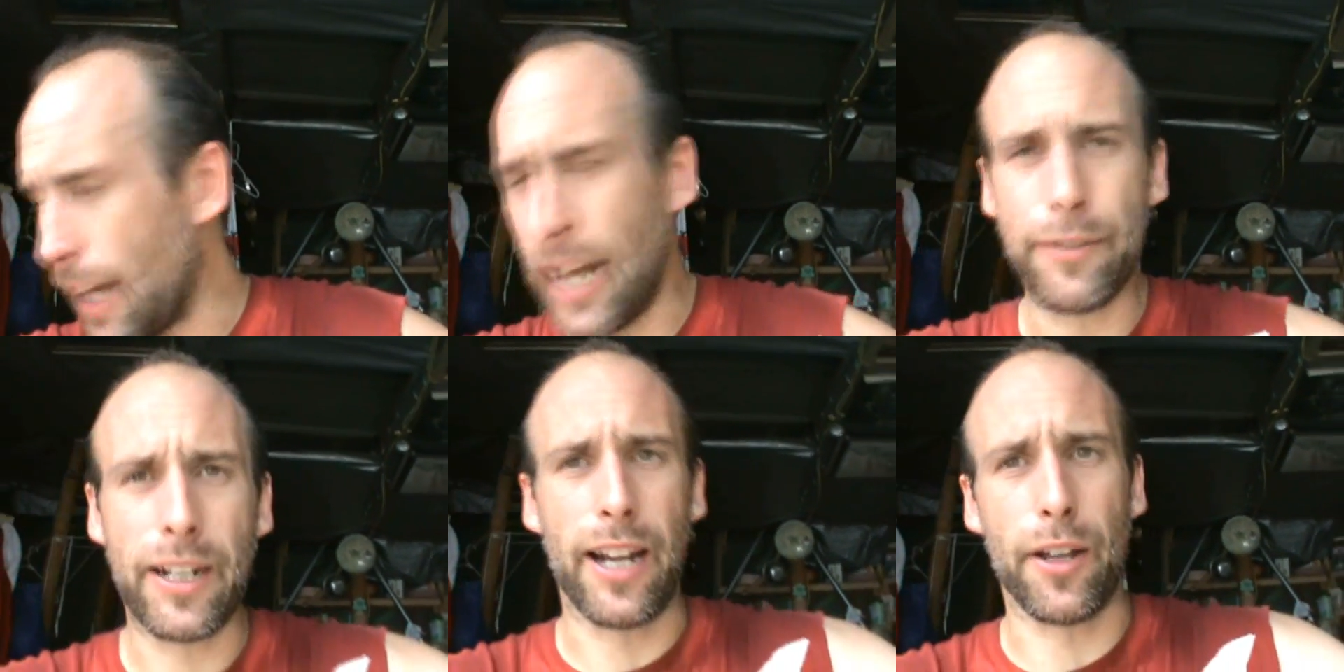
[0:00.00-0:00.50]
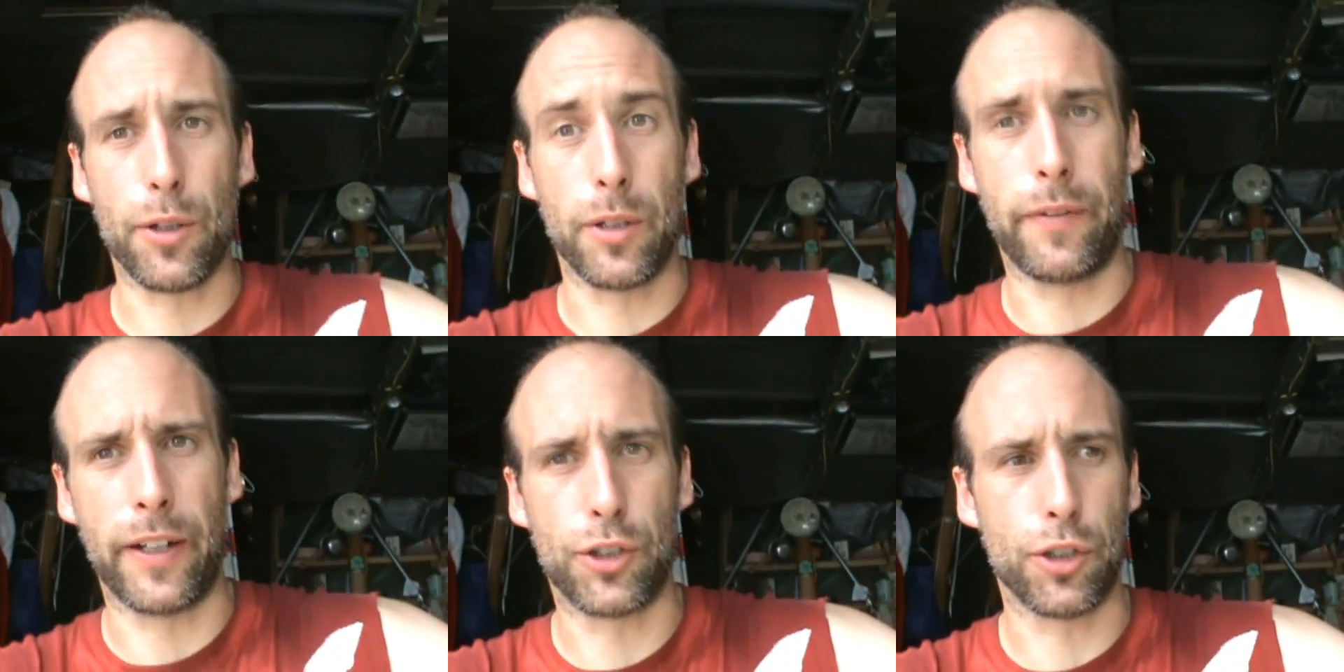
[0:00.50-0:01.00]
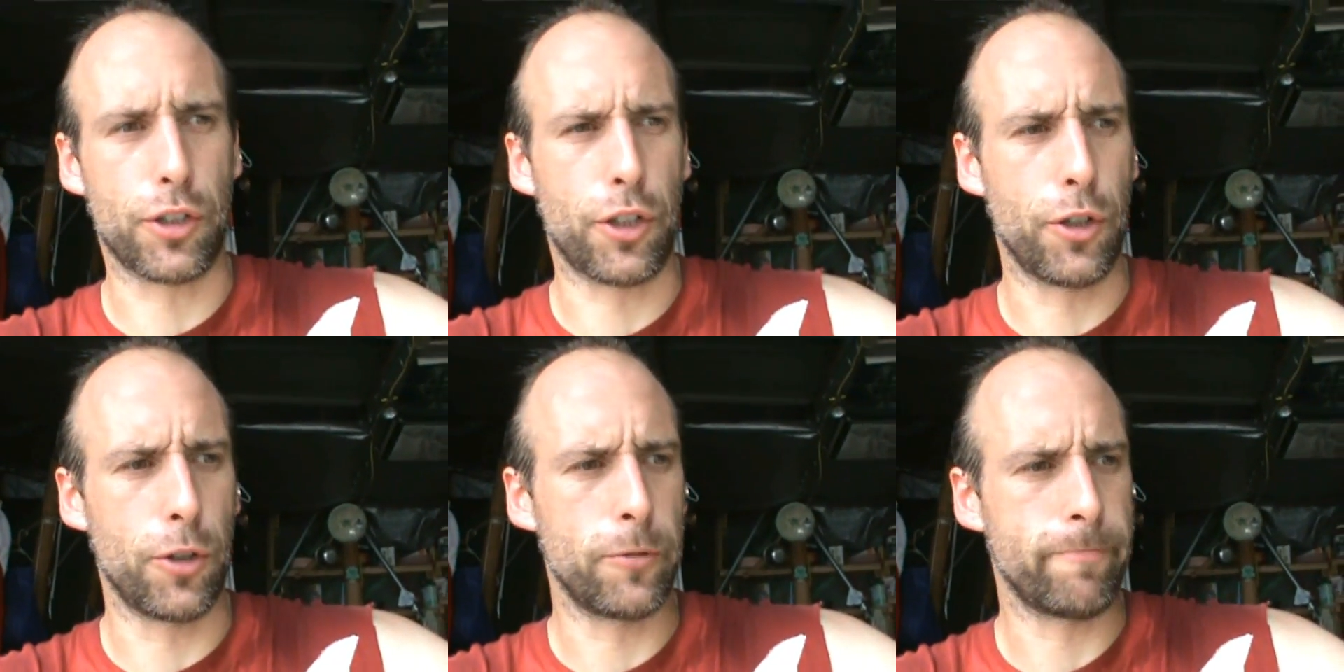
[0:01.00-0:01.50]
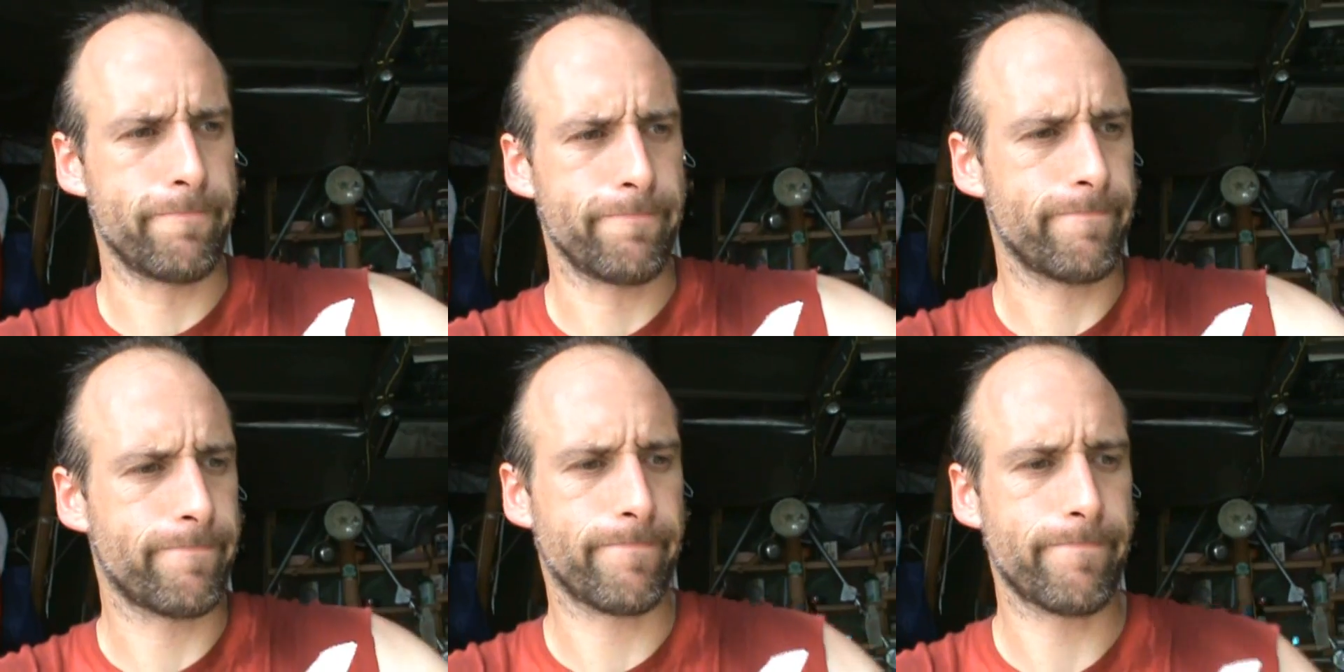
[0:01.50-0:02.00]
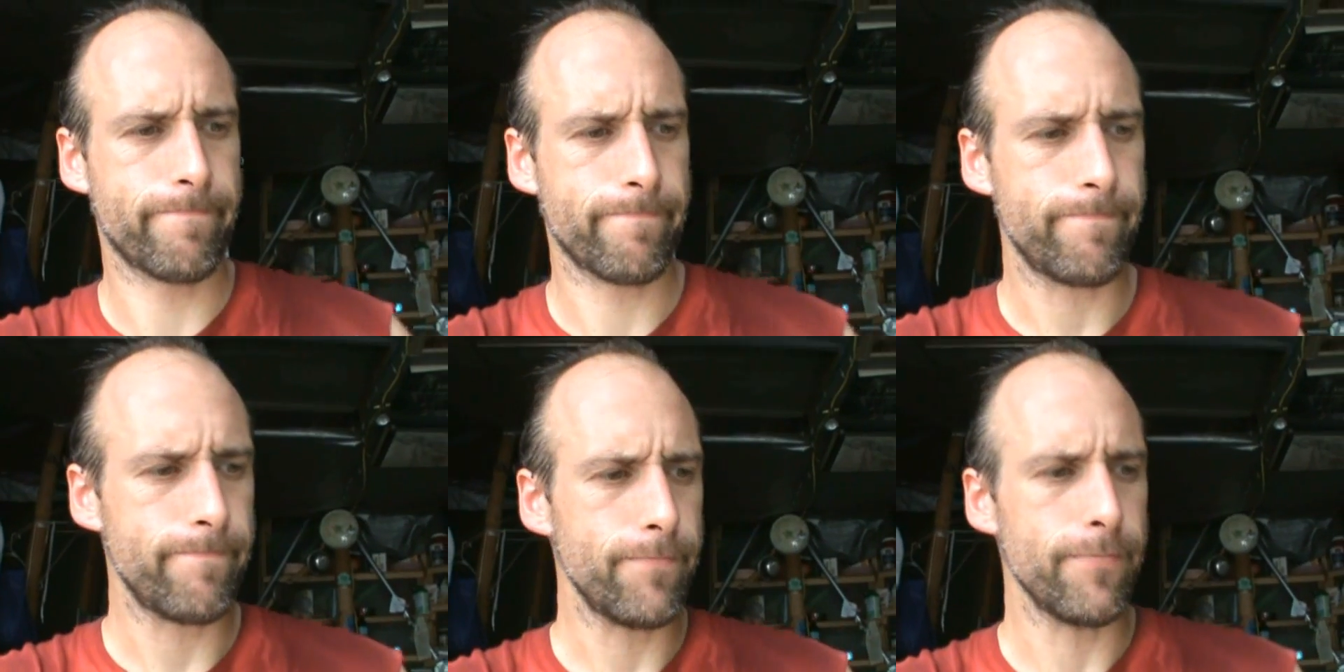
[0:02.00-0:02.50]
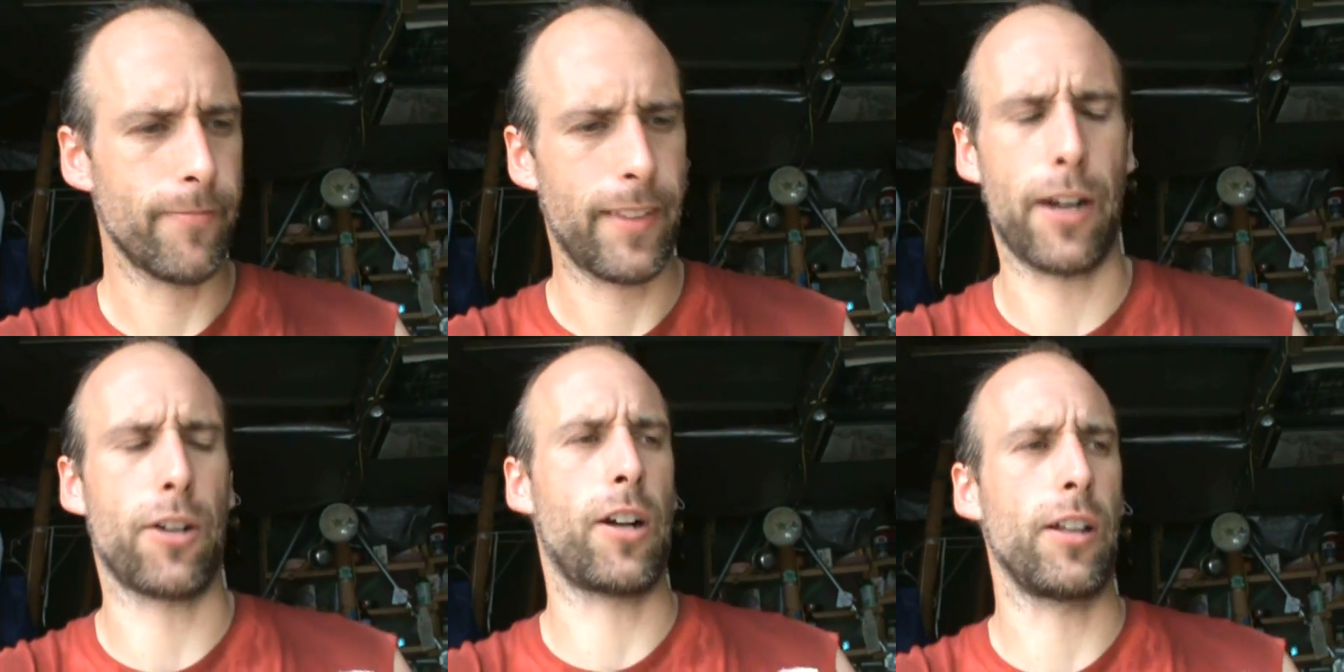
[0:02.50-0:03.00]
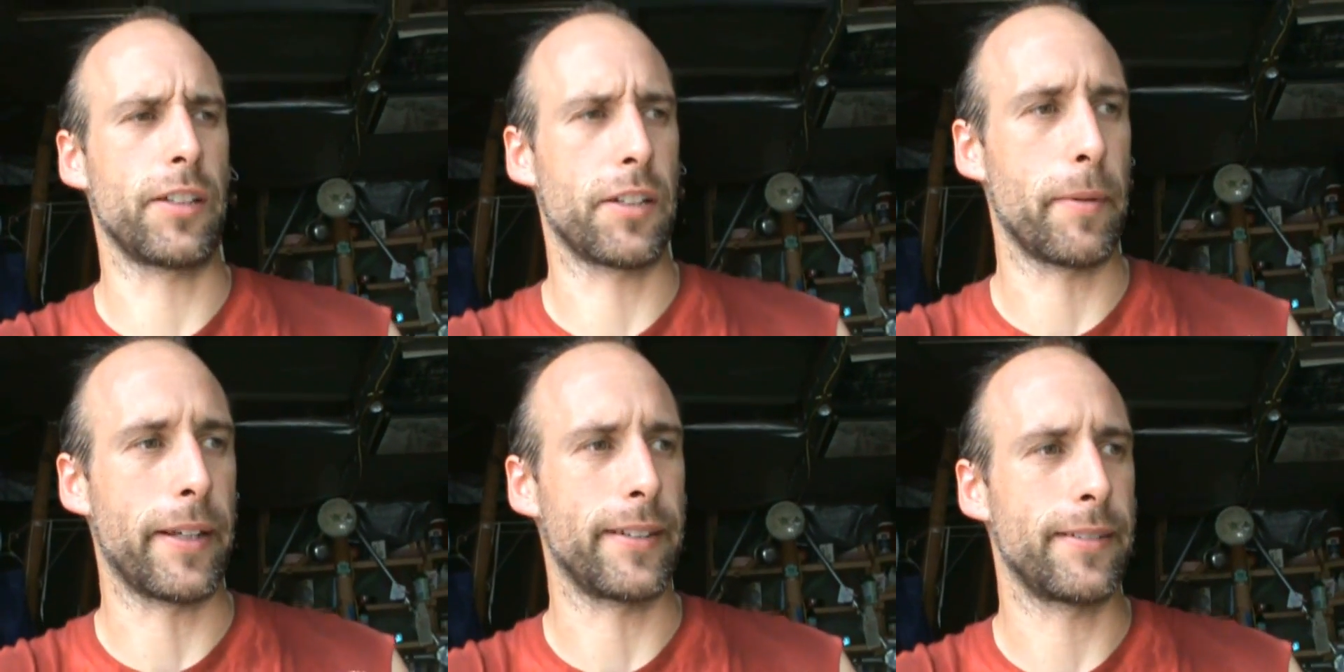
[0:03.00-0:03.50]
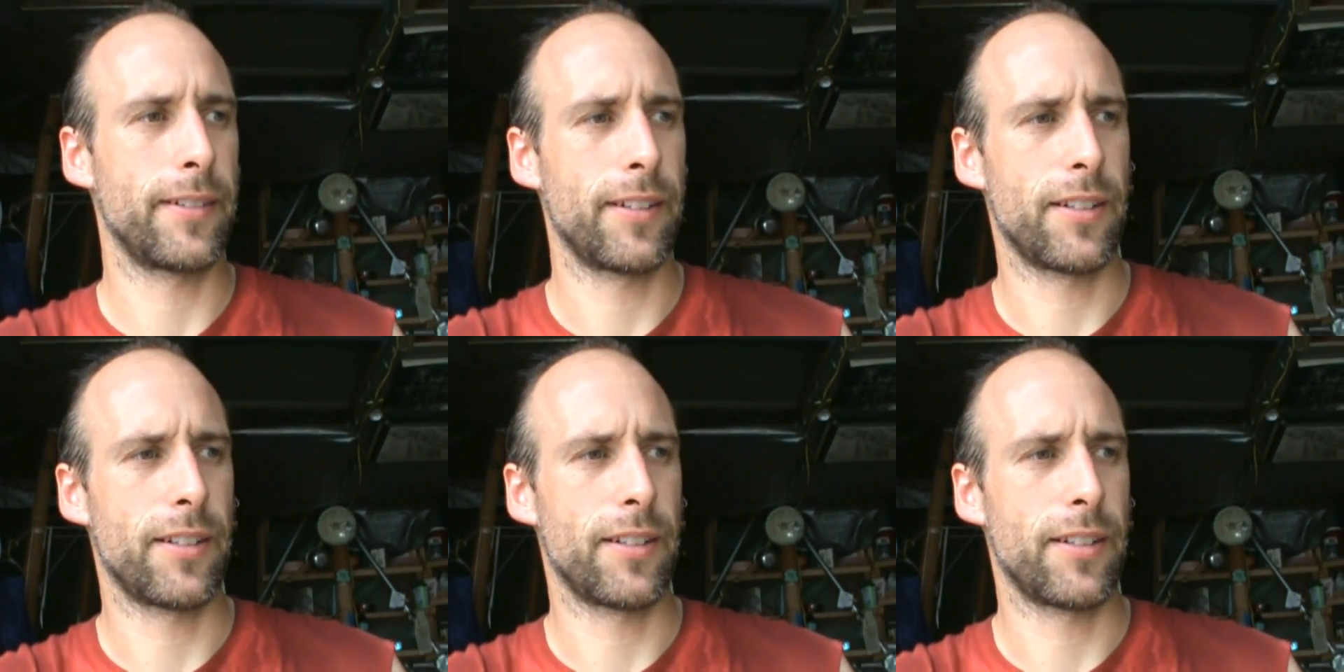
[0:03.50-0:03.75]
I've got other adventures to do that are calling to me.